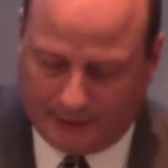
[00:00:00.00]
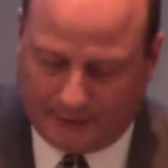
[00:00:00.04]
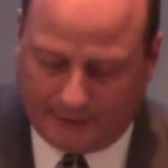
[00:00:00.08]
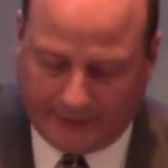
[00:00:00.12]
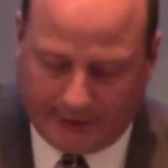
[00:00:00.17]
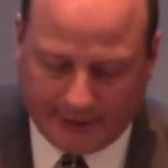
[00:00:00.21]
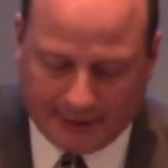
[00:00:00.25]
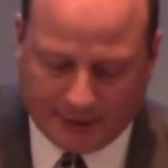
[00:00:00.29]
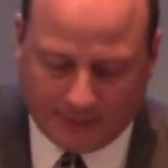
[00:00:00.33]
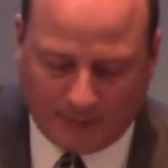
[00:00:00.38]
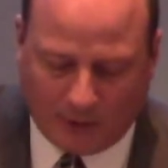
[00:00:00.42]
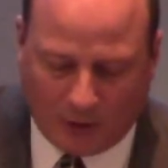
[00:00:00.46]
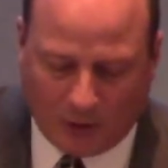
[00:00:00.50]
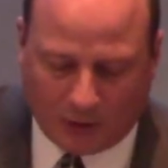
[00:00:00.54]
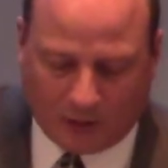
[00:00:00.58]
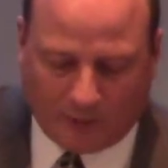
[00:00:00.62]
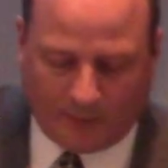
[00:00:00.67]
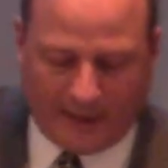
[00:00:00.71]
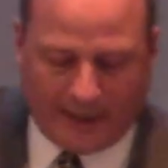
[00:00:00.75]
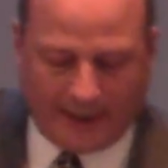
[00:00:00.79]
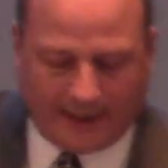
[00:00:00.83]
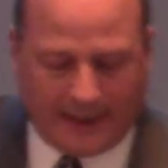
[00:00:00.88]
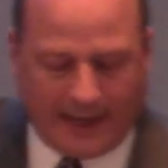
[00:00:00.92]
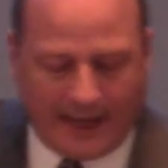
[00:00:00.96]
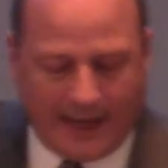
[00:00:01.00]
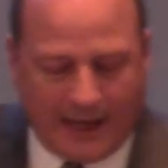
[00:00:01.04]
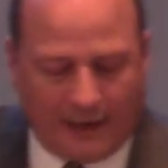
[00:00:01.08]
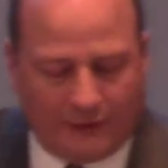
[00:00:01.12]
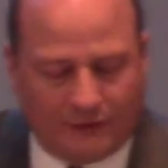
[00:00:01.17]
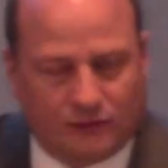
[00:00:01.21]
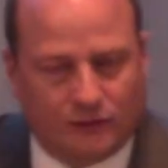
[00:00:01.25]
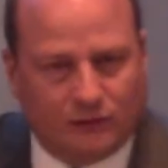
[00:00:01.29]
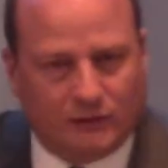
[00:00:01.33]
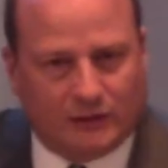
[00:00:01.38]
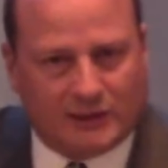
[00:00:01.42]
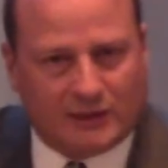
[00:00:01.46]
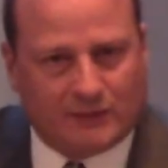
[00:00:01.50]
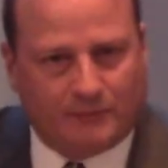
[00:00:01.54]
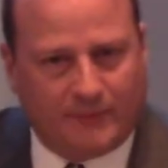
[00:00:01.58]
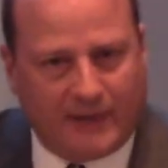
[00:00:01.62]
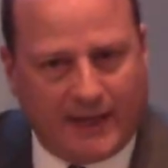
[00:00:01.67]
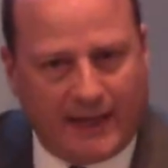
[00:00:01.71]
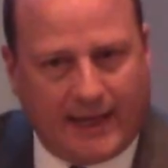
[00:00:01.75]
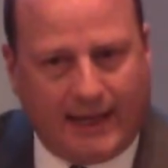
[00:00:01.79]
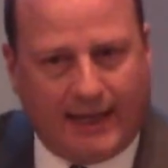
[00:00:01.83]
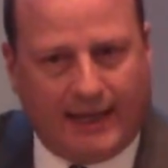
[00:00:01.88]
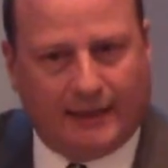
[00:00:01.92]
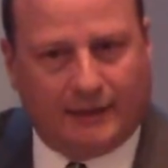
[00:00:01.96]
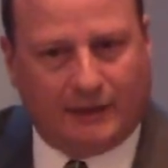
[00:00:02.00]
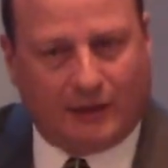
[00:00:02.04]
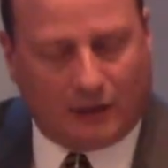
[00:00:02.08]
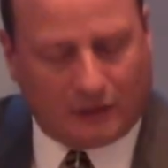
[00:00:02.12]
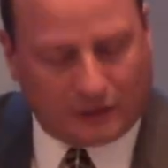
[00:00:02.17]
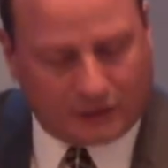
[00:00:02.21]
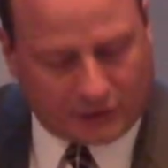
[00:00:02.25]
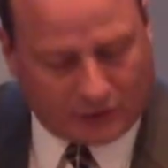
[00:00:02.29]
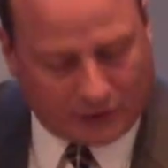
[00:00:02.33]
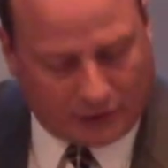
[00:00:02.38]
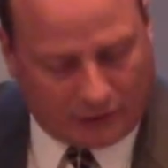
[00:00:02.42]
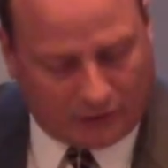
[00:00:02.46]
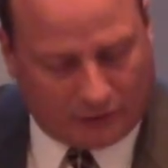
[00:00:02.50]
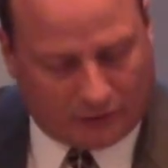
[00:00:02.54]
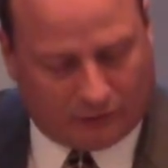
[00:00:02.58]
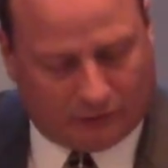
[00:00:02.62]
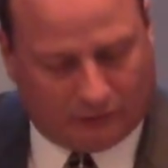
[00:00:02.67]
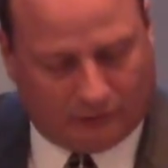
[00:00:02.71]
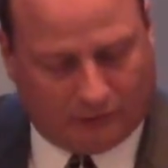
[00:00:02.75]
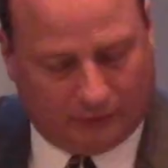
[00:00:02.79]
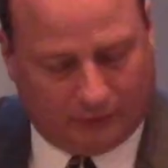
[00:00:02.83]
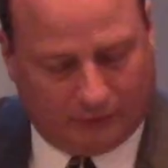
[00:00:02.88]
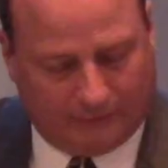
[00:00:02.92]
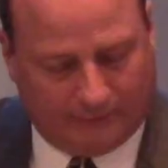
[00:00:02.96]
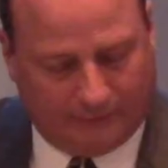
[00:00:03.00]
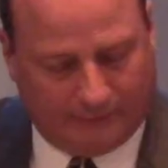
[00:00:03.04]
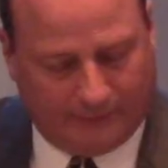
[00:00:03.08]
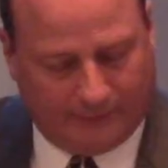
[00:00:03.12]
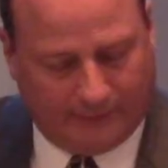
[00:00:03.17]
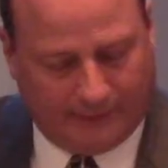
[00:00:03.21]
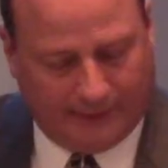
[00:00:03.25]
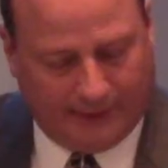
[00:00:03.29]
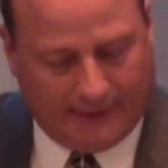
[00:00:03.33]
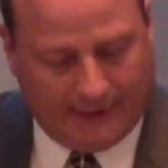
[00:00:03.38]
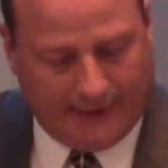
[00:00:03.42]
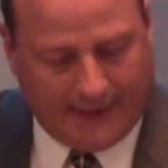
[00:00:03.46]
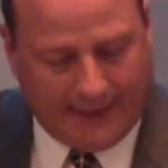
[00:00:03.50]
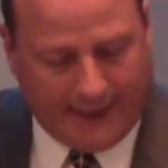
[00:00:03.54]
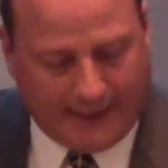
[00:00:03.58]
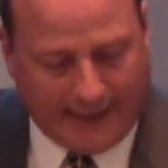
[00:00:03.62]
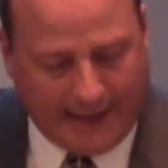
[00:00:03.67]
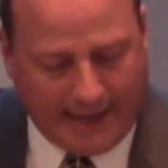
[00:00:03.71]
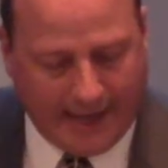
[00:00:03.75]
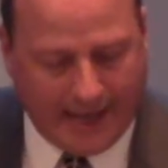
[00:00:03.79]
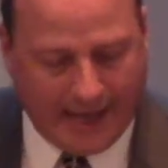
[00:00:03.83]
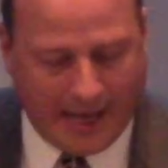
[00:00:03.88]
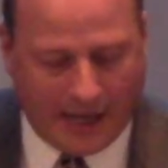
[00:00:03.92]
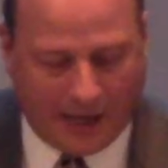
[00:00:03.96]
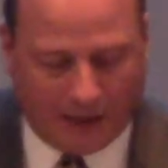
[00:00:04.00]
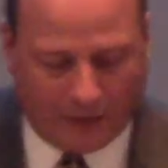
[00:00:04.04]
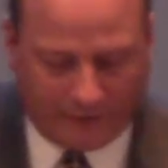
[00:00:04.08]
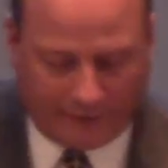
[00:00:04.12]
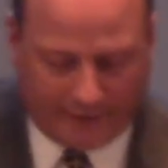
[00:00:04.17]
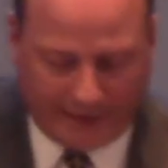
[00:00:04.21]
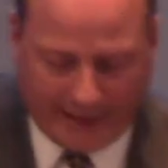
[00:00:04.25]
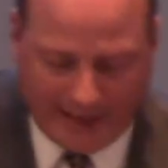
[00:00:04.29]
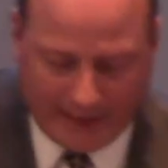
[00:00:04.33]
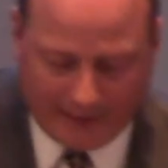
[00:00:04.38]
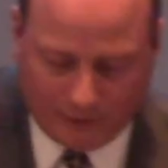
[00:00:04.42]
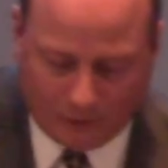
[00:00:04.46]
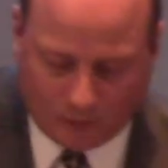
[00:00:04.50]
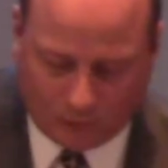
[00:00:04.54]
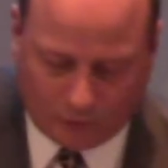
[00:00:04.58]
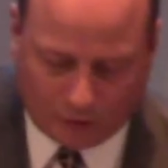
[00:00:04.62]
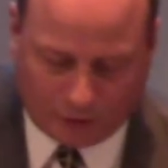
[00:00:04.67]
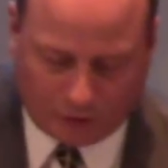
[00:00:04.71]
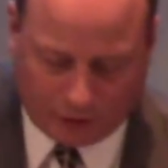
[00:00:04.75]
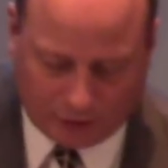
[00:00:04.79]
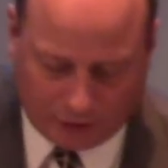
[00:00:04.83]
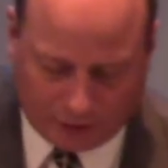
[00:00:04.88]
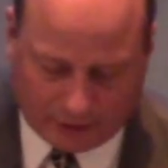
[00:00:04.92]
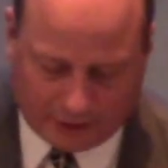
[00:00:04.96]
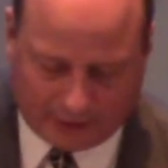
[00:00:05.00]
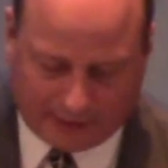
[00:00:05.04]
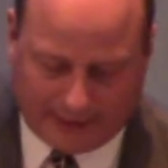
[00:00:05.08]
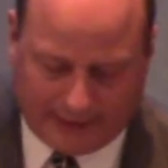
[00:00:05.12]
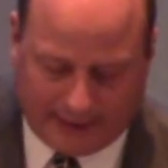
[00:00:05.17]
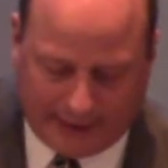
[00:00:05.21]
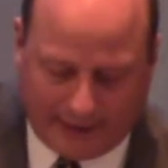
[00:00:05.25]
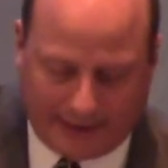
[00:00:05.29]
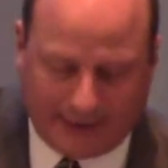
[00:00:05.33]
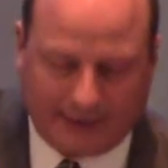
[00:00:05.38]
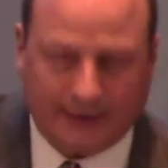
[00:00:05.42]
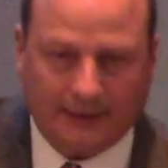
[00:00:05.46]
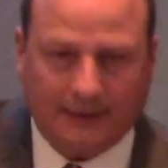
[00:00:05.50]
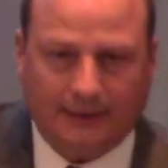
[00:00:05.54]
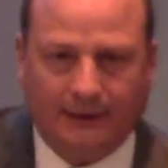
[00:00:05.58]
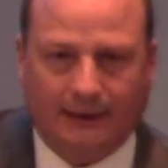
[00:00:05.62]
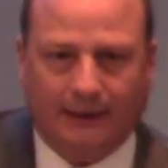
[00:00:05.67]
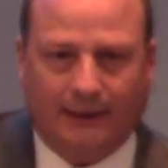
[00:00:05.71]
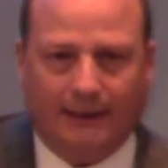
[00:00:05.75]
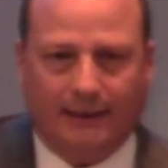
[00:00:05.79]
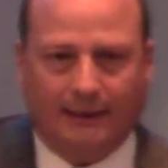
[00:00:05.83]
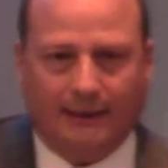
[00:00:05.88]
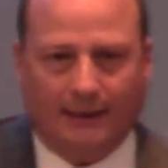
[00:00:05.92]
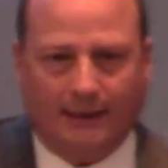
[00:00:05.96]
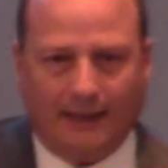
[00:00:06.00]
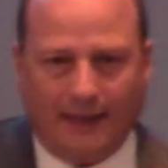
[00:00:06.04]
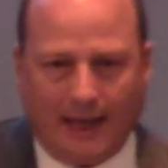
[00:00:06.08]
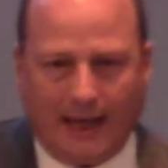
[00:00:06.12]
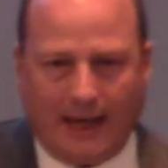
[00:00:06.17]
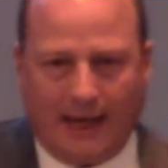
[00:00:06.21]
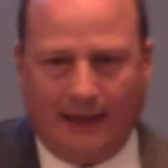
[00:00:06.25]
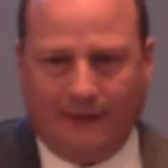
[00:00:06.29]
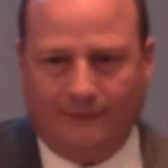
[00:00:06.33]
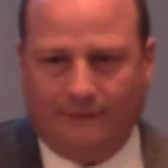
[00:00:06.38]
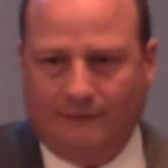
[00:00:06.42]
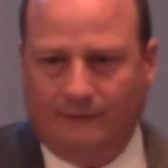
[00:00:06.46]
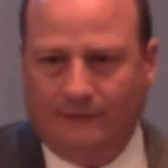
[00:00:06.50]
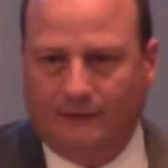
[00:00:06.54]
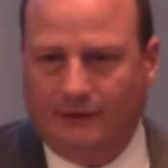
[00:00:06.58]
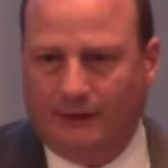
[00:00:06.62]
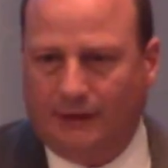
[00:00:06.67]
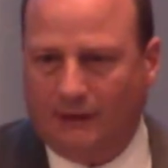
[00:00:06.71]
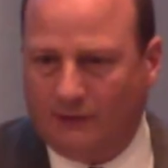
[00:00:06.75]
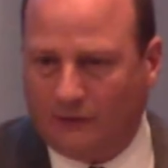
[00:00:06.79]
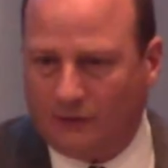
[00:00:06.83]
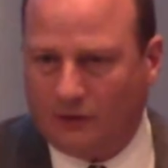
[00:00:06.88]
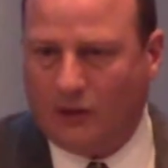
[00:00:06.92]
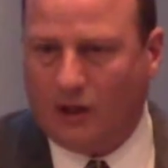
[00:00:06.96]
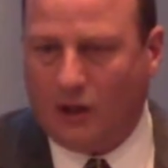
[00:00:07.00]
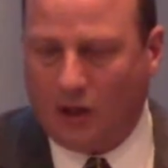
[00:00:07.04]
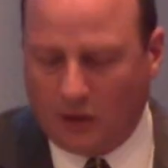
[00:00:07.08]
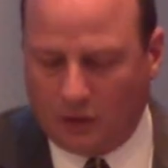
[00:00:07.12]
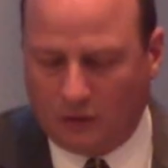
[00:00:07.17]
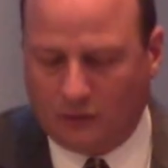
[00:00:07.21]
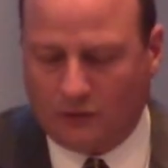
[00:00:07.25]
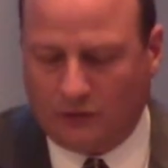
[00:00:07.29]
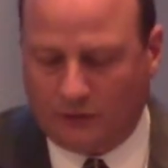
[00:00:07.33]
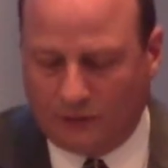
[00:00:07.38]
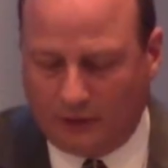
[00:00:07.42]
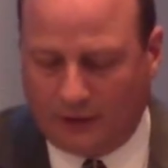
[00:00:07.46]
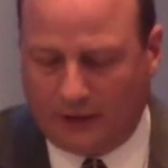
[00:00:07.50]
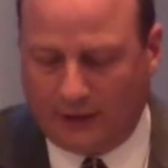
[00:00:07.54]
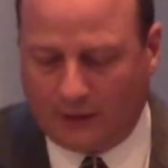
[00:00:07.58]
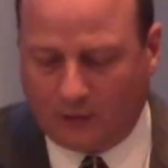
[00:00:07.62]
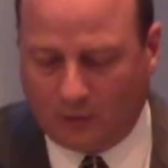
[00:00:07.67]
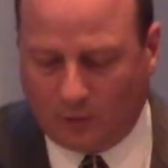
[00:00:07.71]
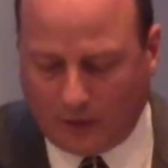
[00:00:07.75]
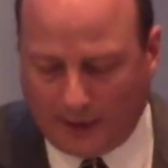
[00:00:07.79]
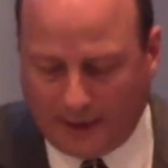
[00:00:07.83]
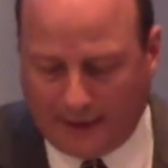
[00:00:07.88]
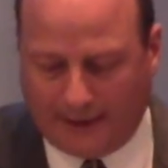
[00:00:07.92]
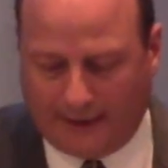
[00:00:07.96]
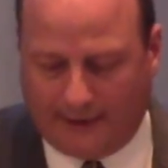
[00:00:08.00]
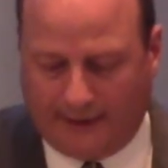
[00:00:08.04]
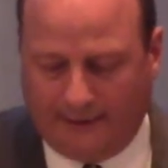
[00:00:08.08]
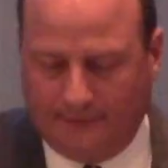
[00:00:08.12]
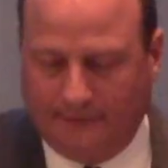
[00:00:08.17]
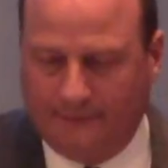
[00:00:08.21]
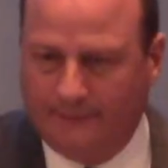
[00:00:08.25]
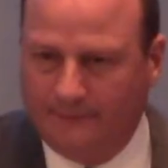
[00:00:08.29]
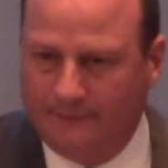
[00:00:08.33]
They spoke about how to expand our soul and how that would look like in life in their own unique way.